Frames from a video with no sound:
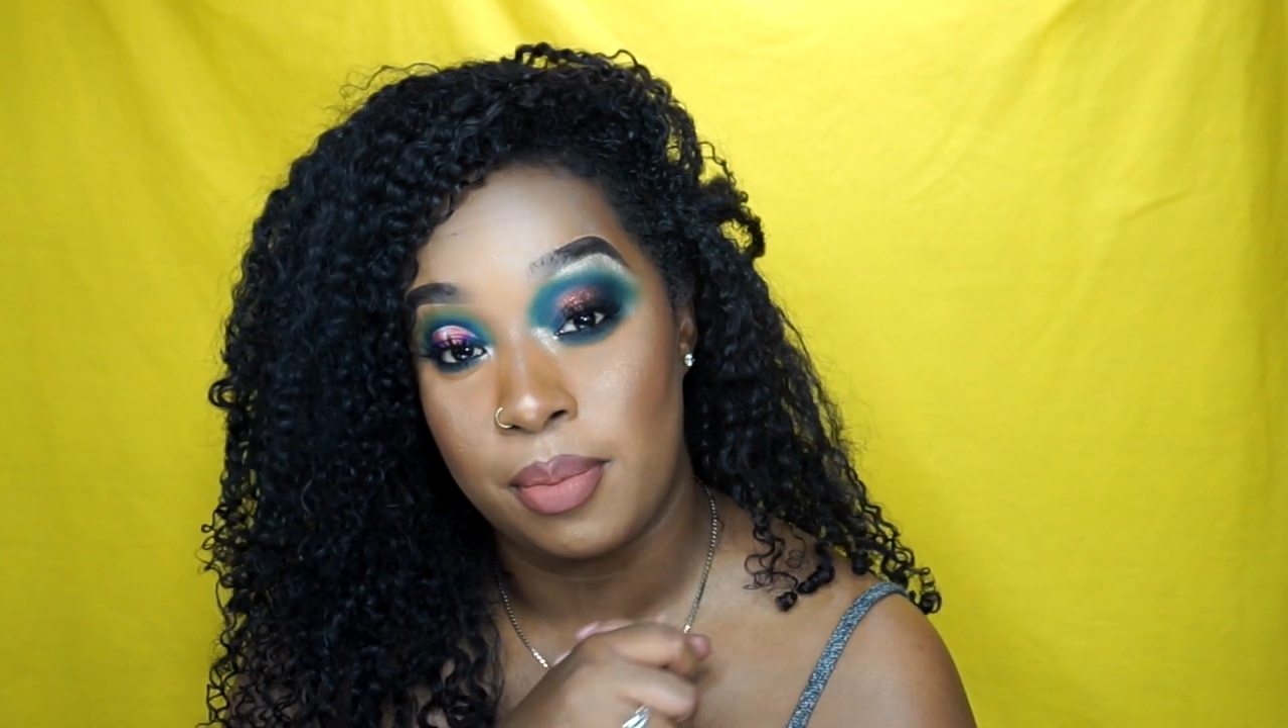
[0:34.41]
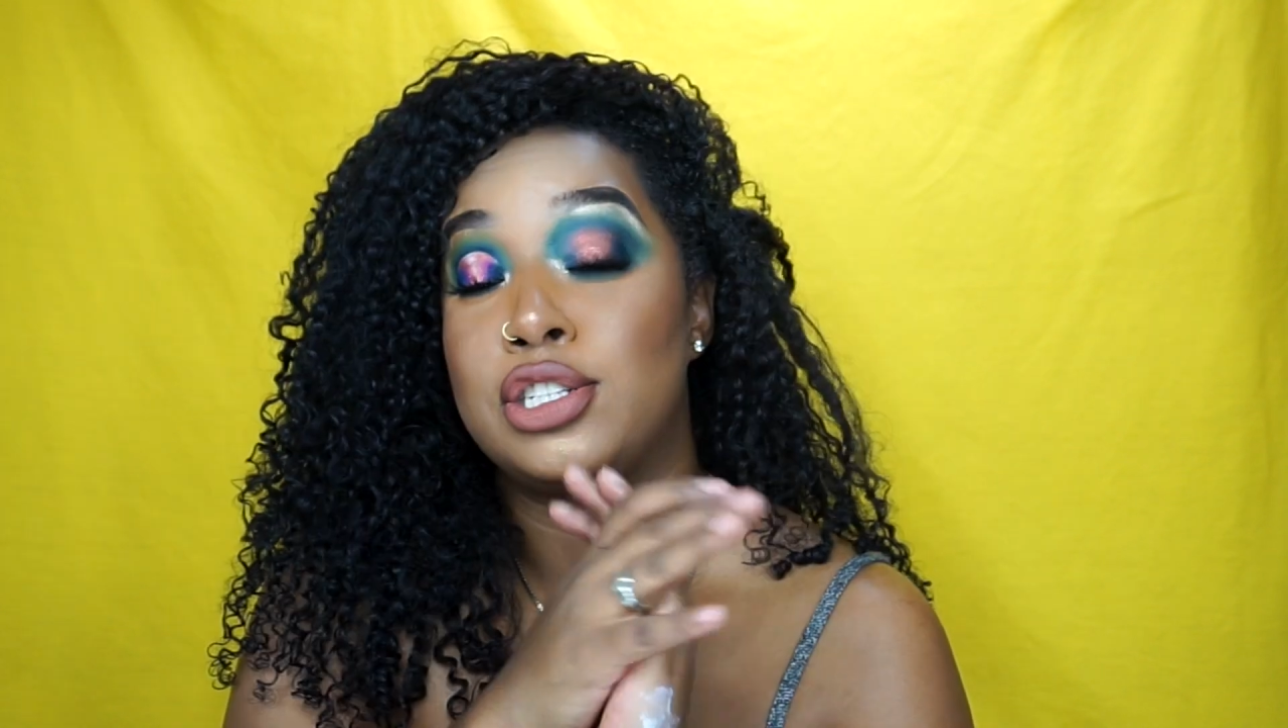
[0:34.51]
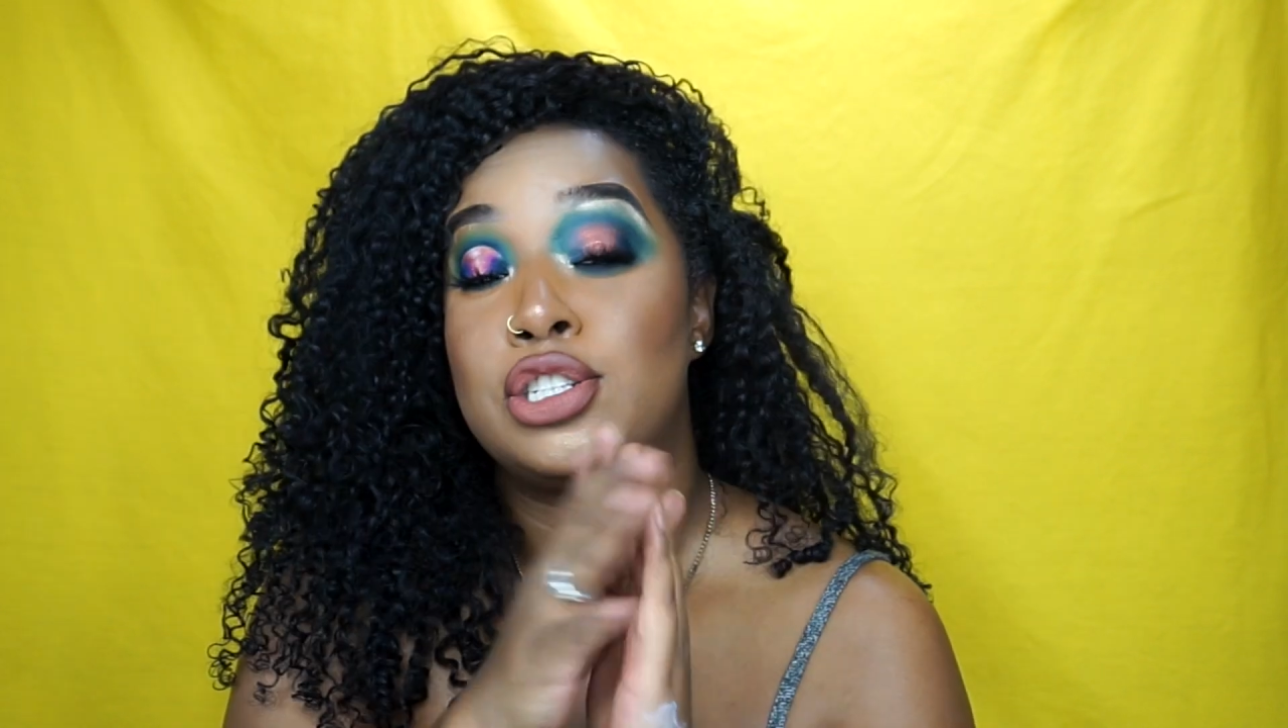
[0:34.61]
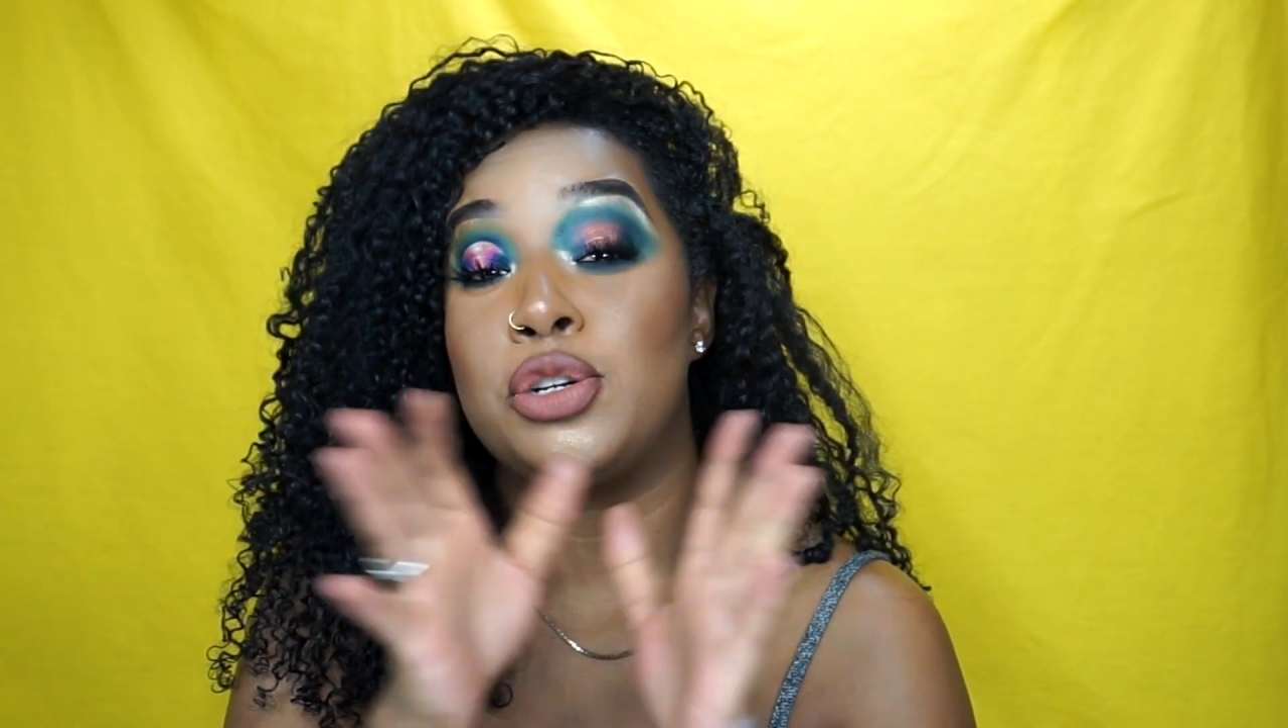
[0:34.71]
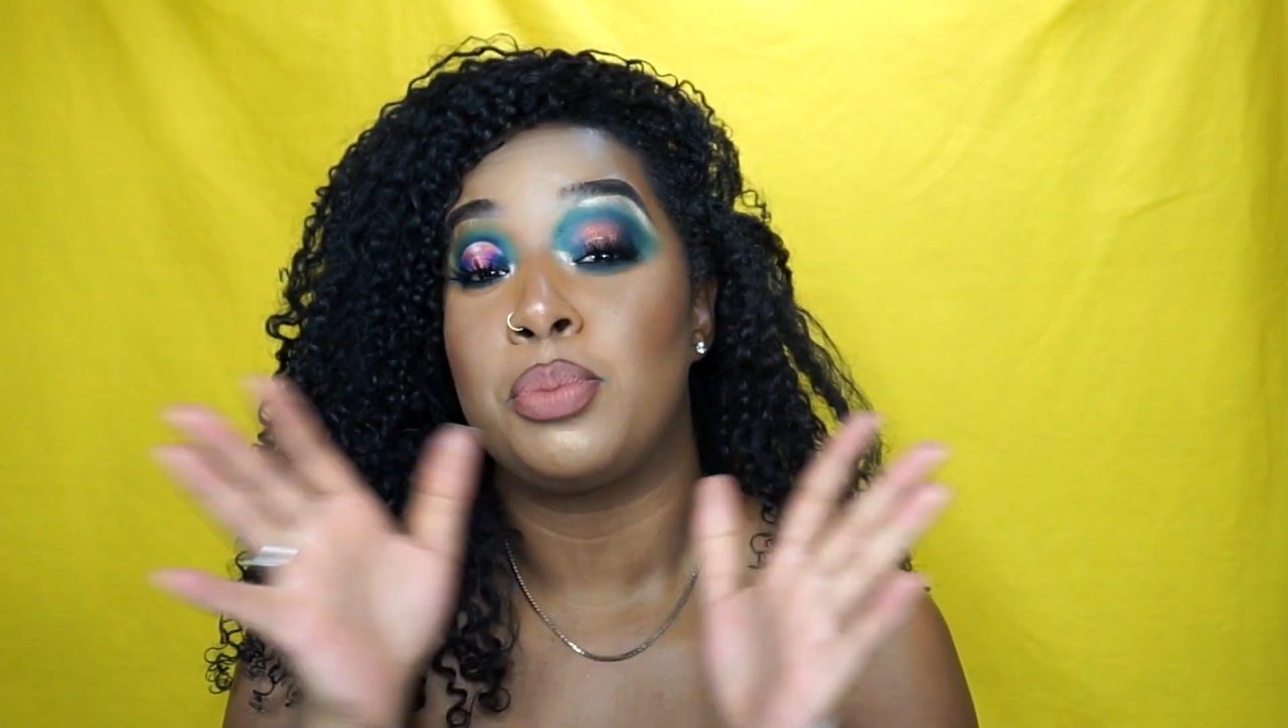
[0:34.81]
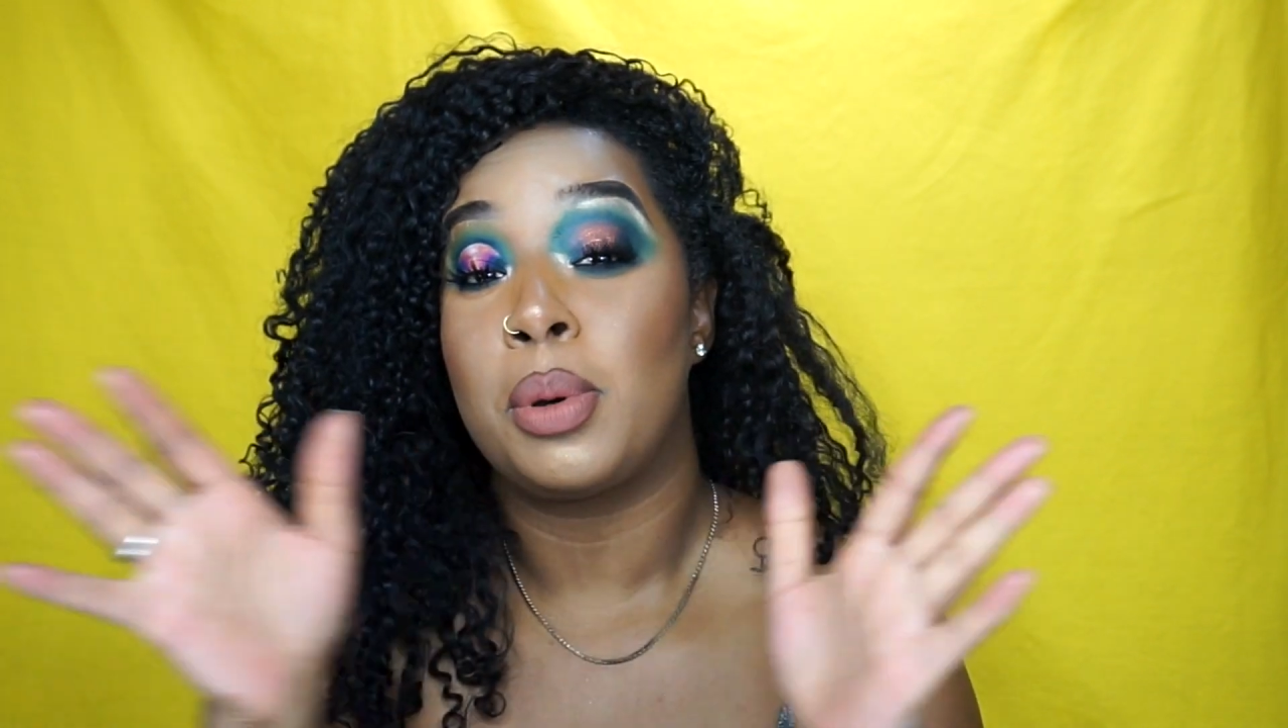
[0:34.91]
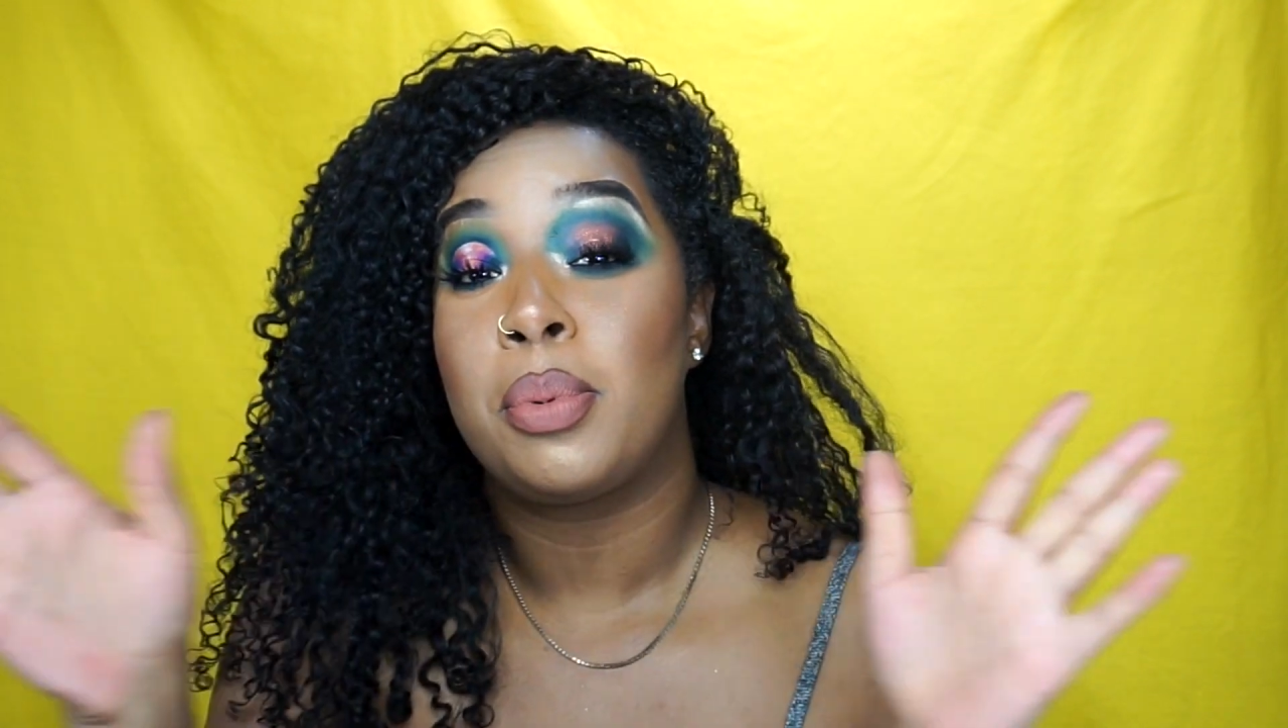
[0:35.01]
a super